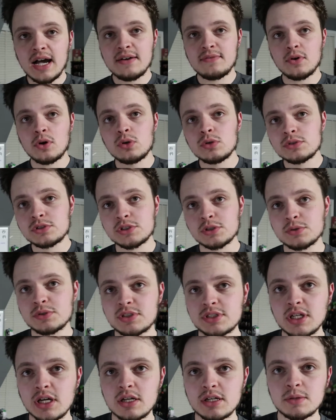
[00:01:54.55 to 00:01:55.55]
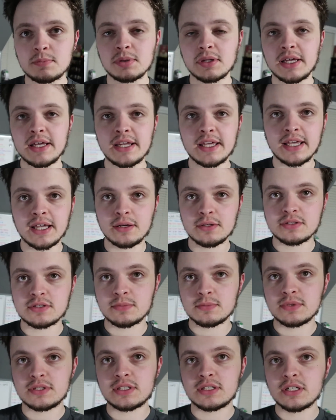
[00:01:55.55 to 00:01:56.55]
I've also started planning out
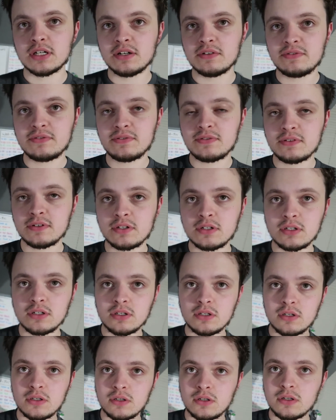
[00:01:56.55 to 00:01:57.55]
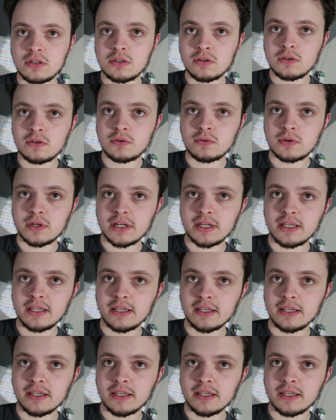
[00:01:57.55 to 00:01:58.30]
some stuff right